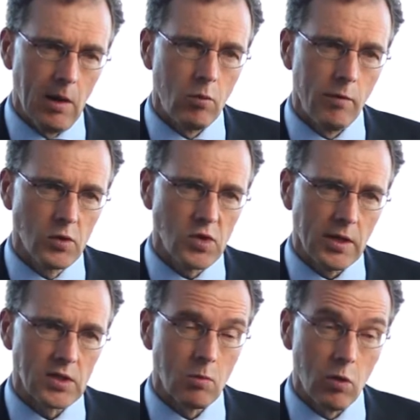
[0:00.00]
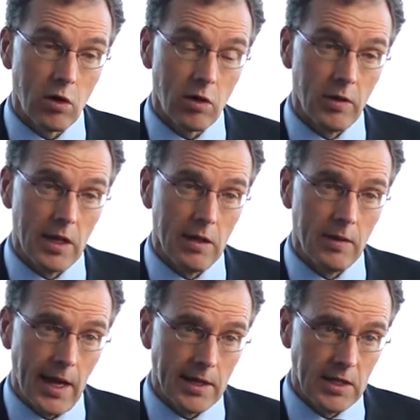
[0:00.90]
We've also done some work on the
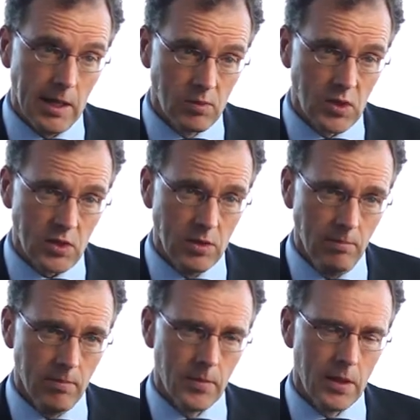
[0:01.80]
ATM system,